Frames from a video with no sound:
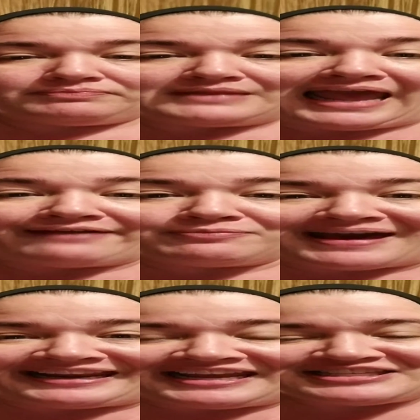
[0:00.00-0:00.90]
Hey
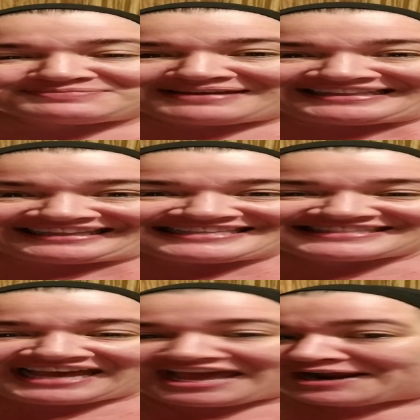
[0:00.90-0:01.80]
everybody, it's me,
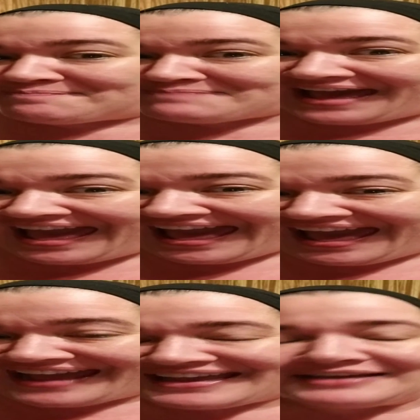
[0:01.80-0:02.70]
Lisa, and I'm
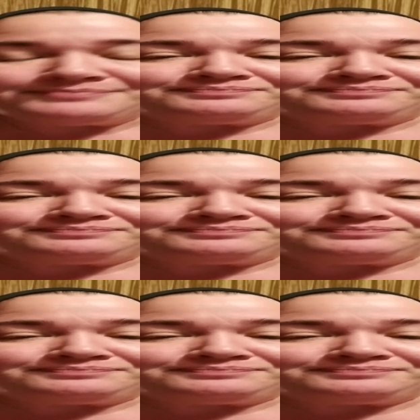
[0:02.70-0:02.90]
back.